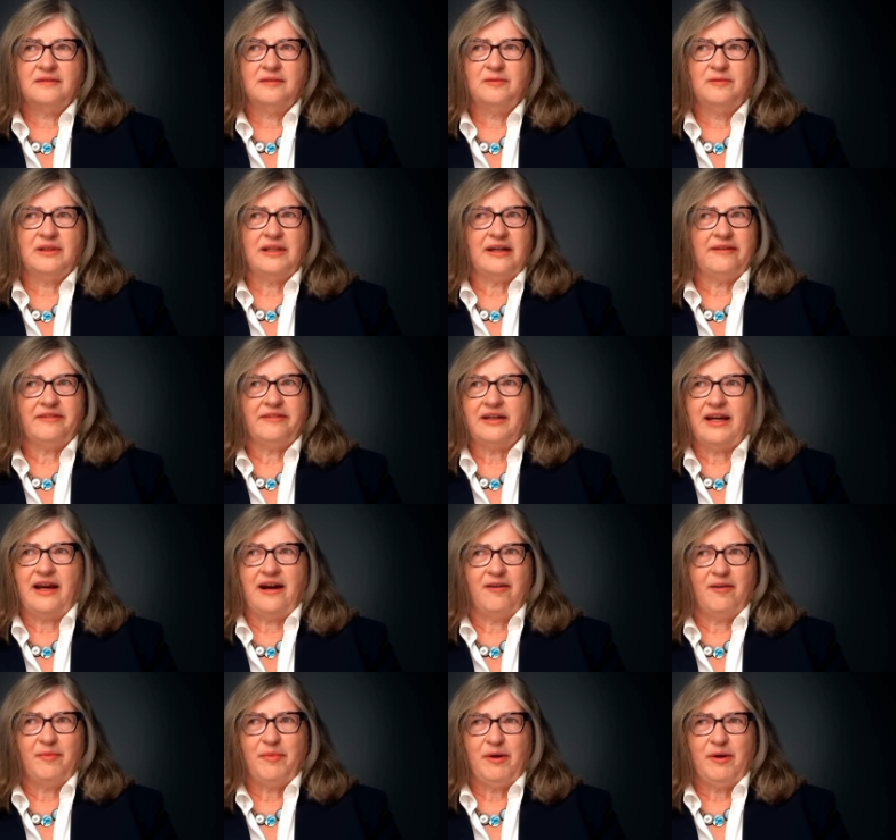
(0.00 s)
who will ever
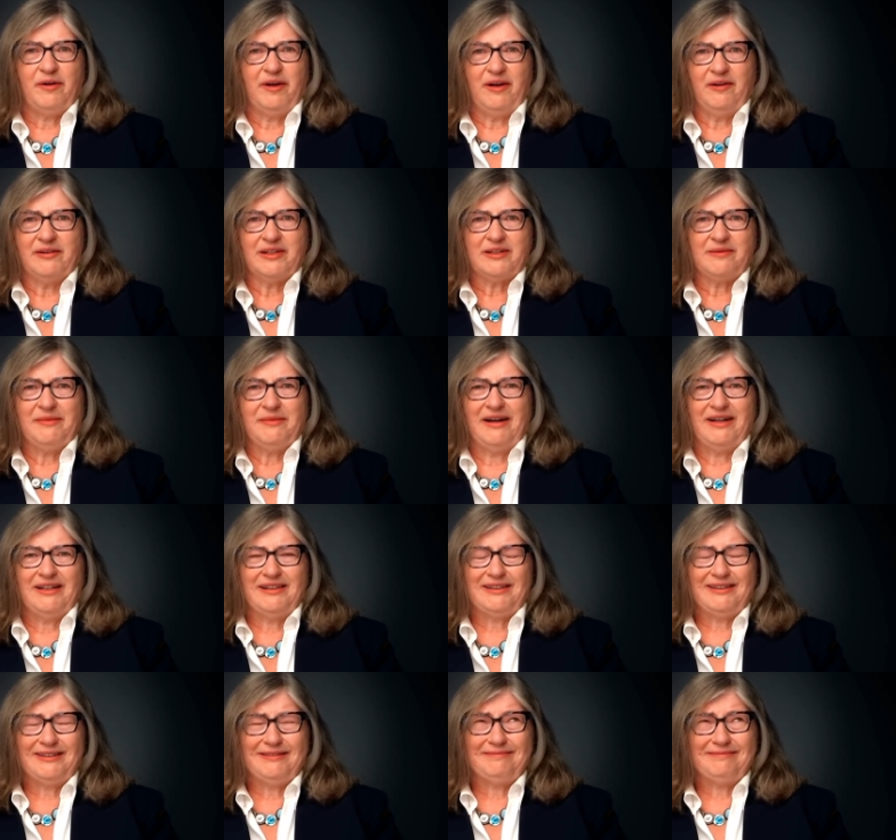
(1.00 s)
care about you as
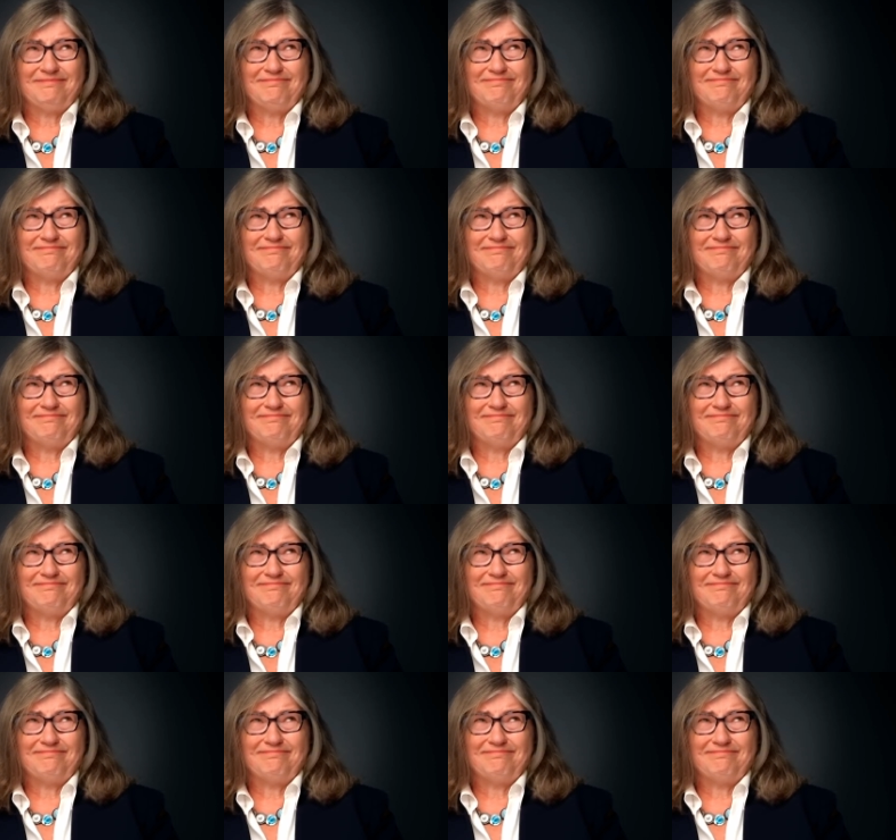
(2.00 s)
much.